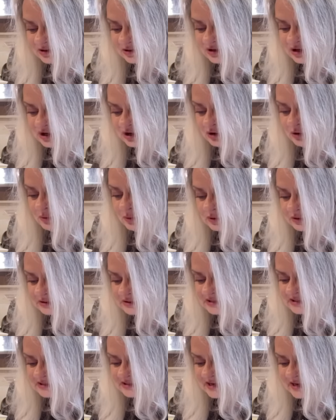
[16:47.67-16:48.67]
you will
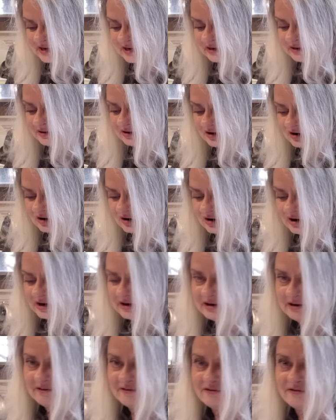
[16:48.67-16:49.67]
see it on
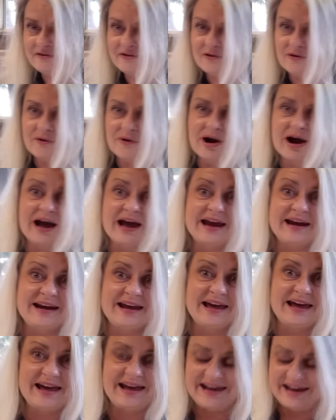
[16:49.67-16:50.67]

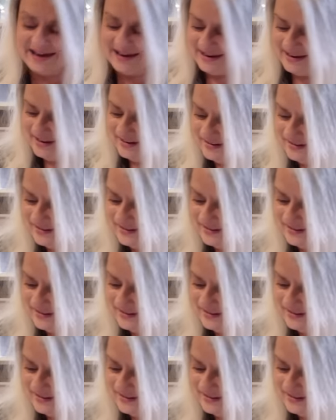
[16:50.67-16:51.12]
Friday.